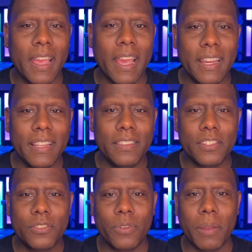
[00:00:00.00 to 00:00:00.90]
And in
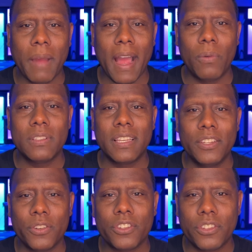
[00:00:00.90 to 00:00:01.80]
this dream, I was
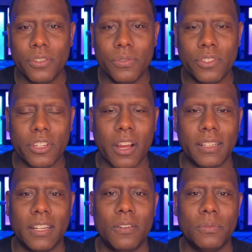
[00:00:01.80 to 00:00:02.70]
in your shoes,
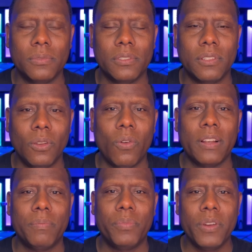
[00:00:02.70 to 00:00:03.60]
Sean Combs. The
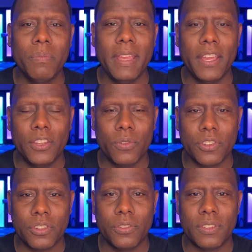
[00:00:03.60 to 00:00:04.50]
Lord put me in your
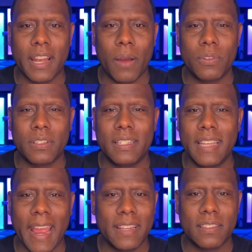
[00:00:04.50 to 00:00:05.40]
shoes and I was
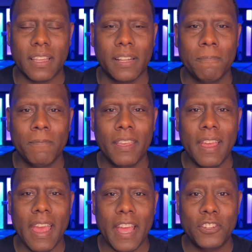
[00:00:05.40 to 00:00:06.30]
dancing
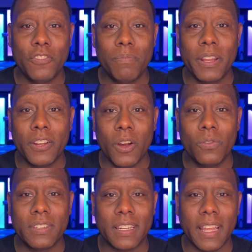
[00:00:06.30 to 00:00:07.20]
as you've been
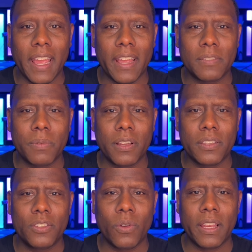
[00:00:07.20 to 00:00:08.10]
known to dance,
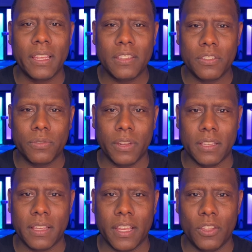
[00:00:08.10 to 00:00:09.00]
because your history
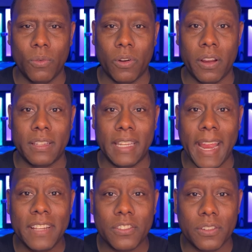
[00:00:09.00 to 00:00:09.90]
is that you were a
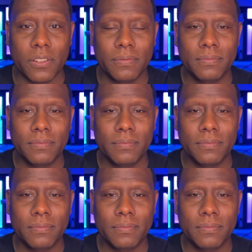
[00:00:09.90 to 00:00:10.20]
dancer.